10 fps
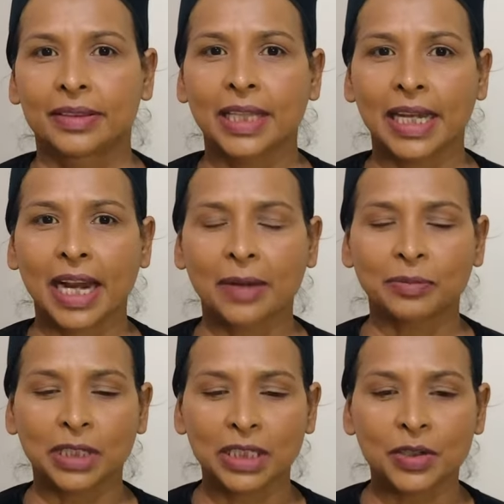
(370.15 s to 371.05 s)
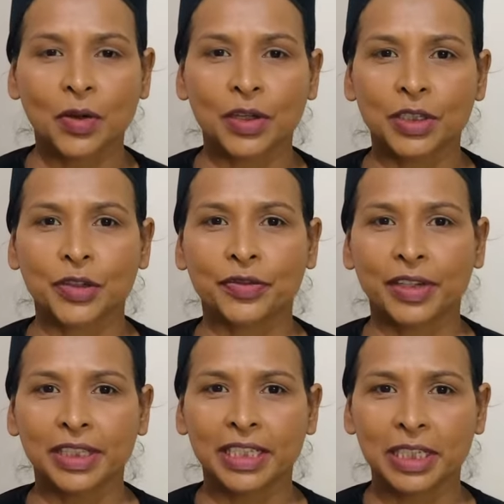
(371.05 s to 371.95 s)
Then I'm just going to
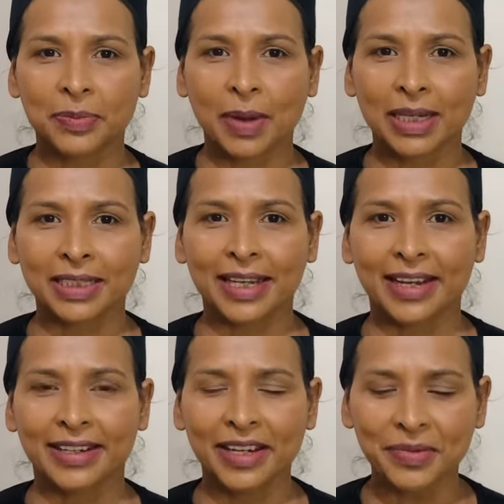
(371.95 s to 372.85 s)
fill the sparse area.